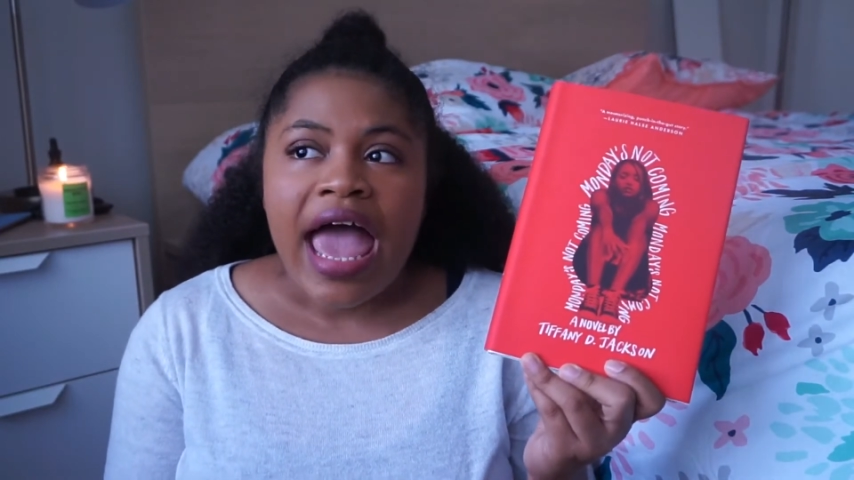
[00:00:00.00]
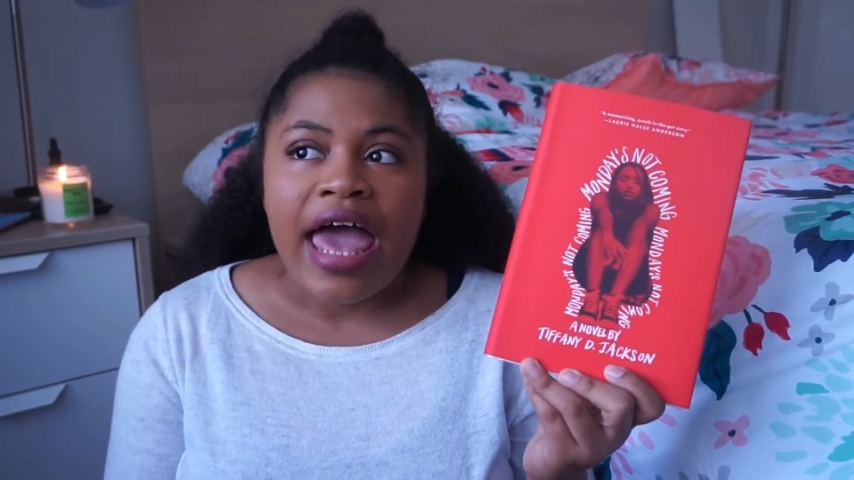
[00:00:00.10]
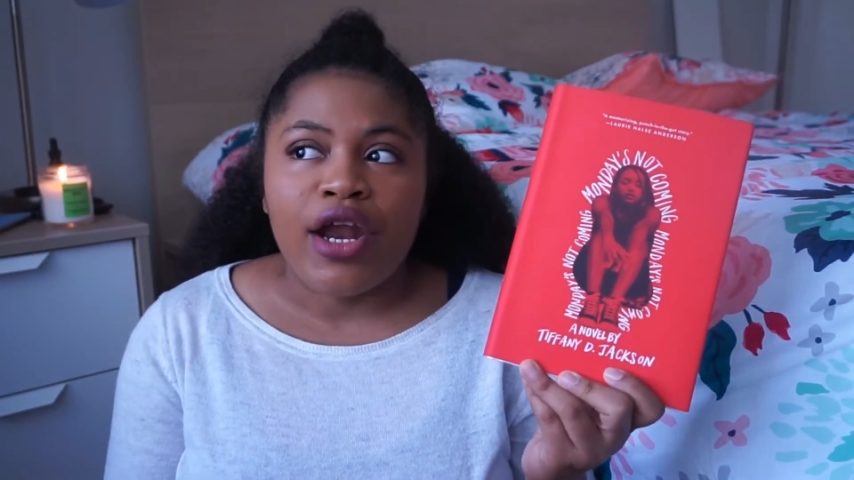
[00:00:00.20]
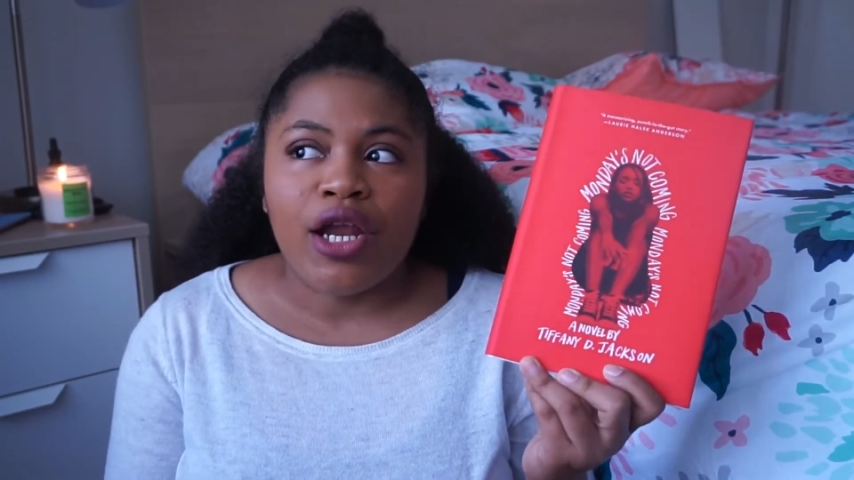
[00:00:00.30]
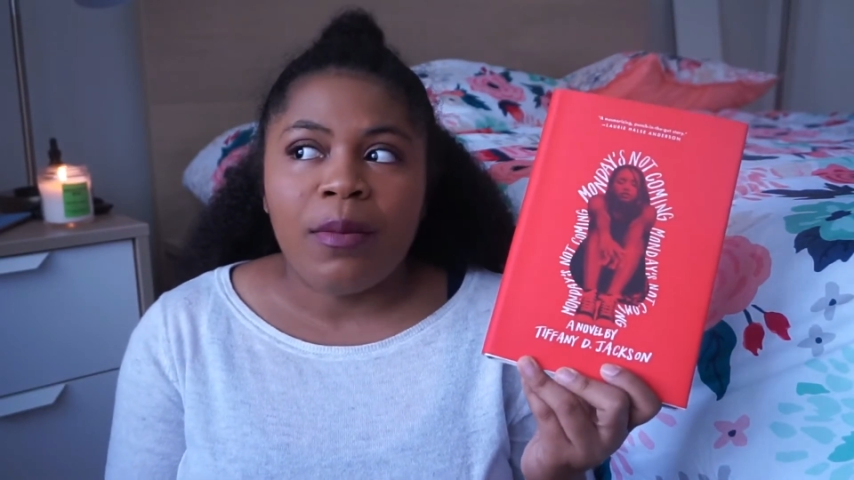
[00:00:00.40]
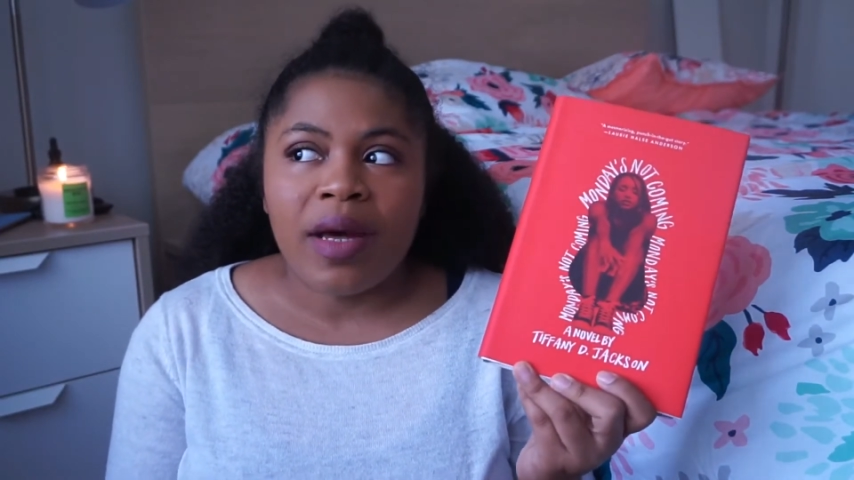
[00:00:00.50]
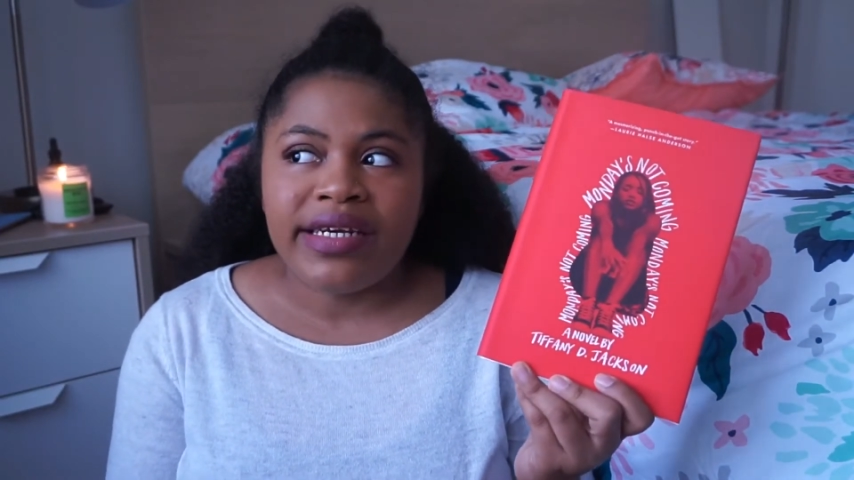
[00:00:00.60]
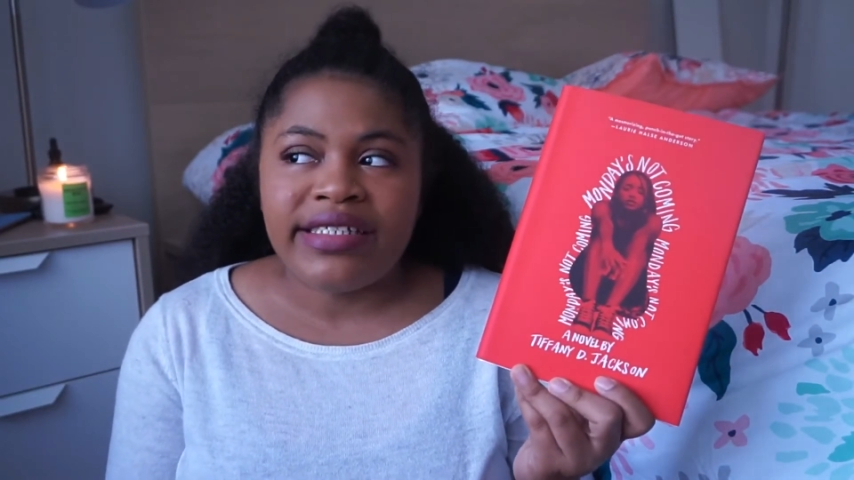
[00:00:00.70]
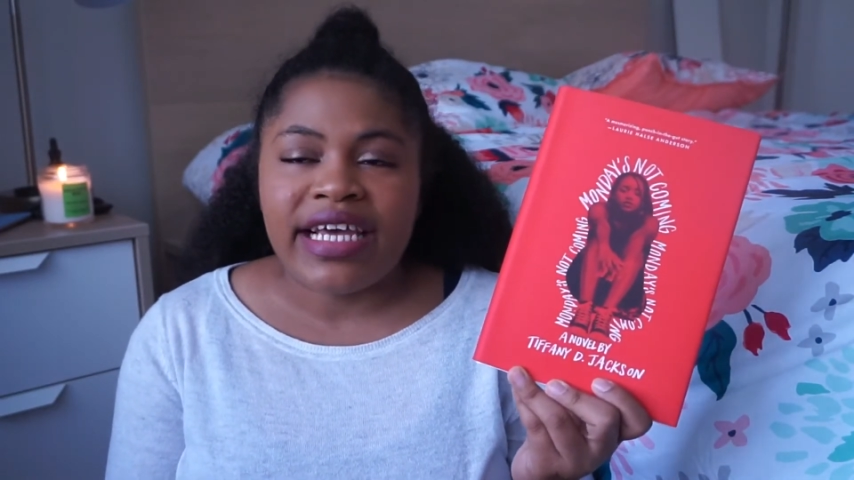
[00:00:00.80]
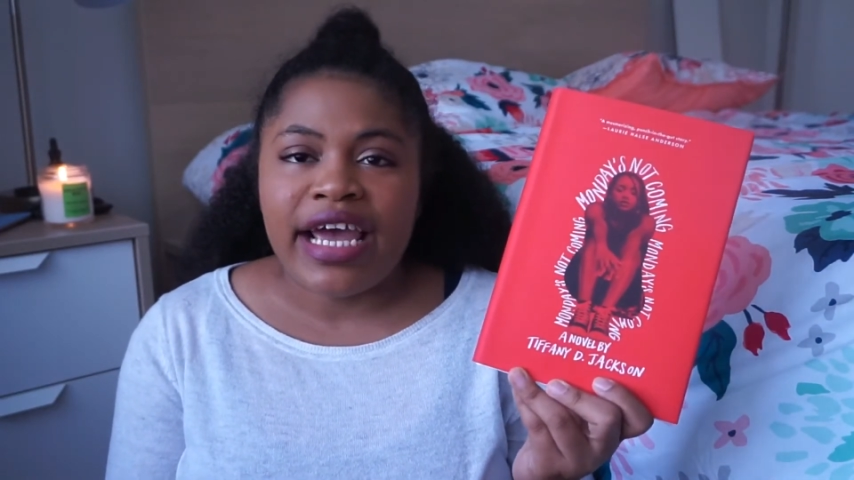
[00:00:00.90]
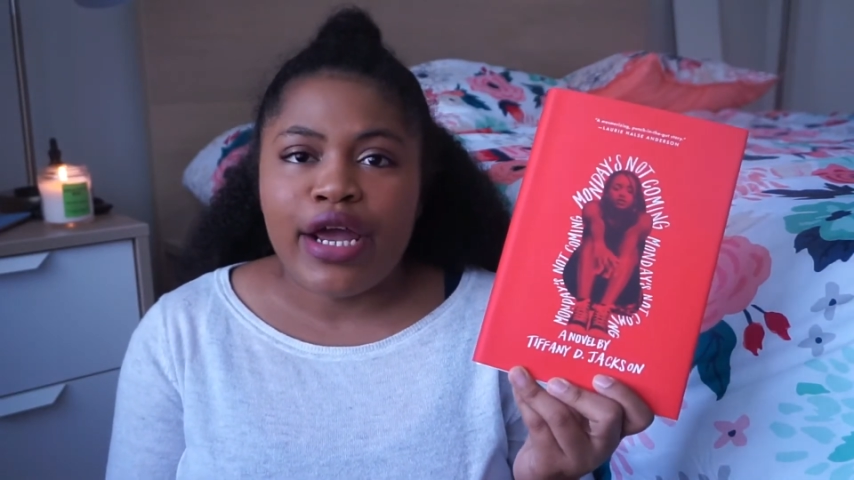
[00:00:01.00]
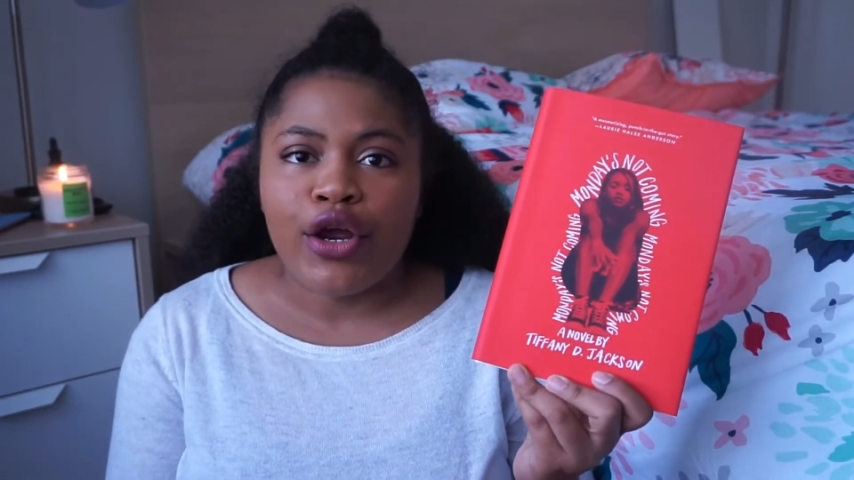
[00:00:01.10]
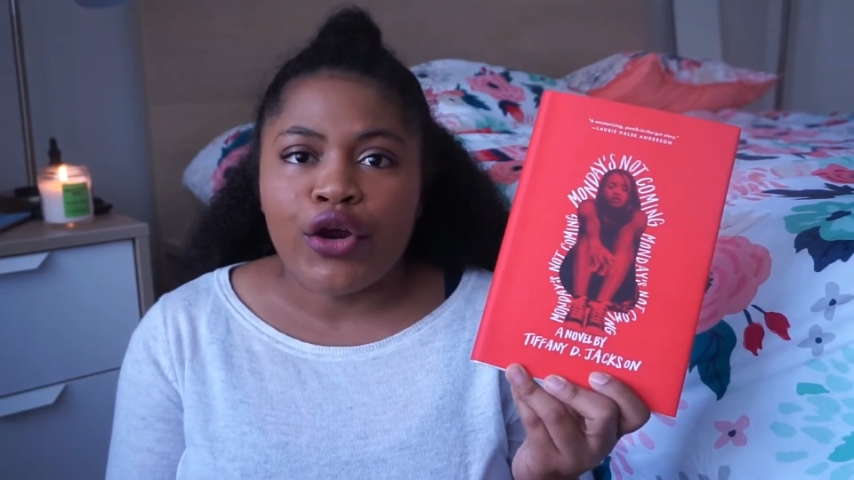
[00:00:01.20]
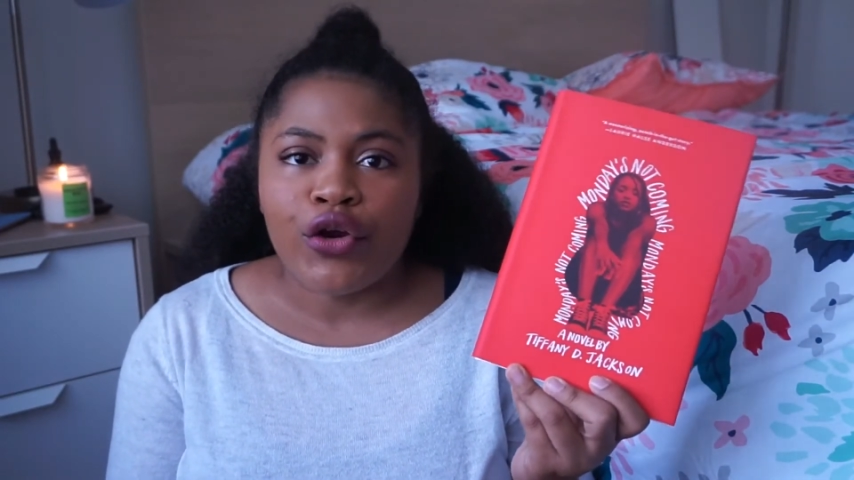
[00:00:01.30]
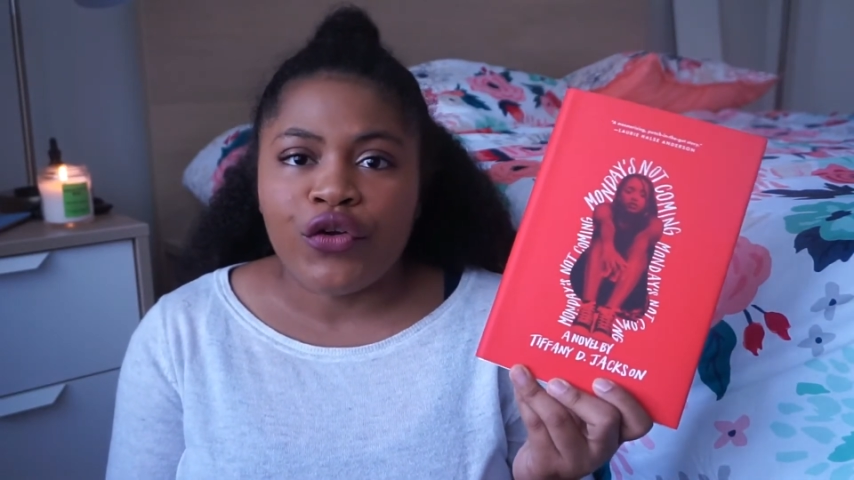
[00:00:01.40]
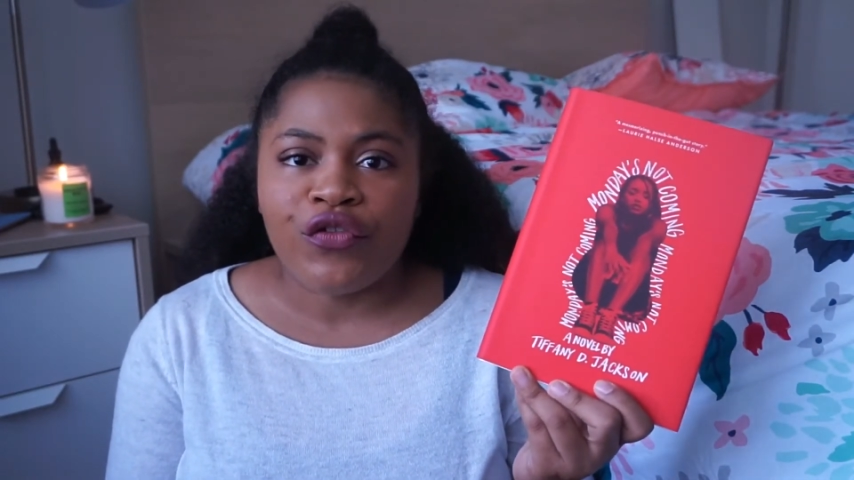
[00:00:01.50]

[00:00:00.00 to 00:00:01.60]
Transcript: and on Monday her